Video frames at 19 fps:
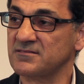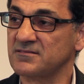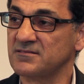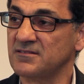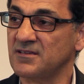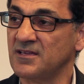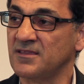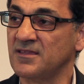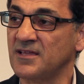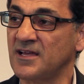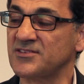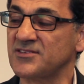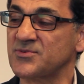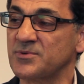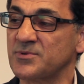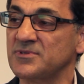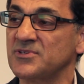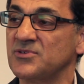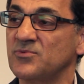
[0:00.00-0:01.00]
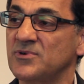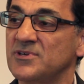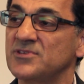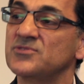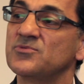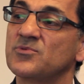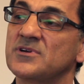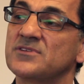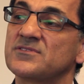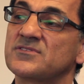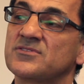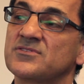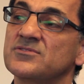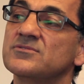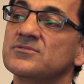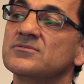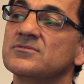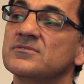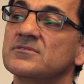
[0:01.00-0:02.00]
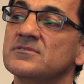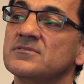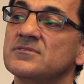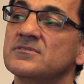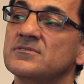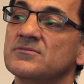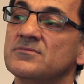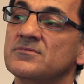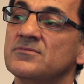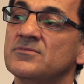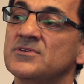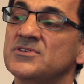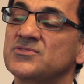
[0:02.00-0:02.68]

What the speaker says: And that's really what you want to